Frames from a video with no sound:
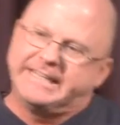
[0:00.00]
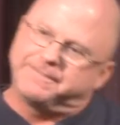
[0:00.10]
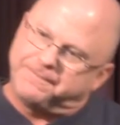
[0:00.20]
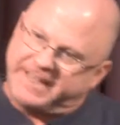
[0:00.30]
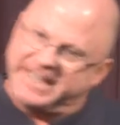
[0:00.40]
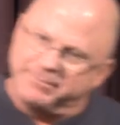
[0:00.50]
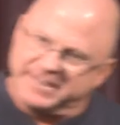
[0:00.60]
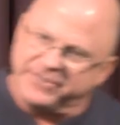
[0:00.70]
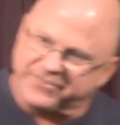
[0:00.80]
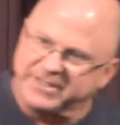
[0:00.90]
In a
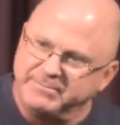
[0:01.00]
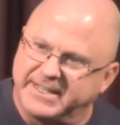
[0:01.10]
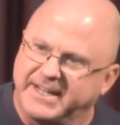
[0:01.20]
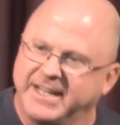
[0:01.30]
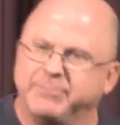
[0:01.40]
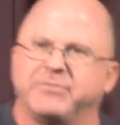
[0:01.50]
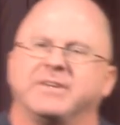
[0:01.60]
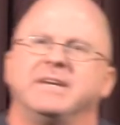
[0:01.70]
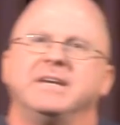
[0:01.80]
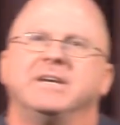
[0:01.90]
family, sometimes
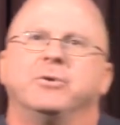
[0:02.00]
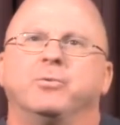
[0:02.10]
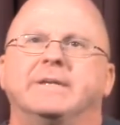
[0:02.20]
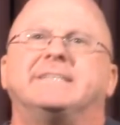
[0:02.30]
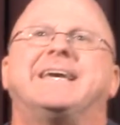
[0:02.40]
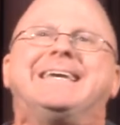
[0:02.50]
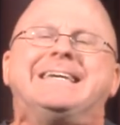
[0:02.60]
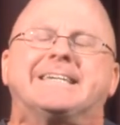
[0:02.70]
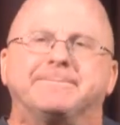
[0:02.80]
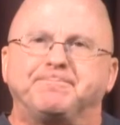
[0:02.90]
we
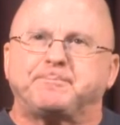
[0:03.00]
take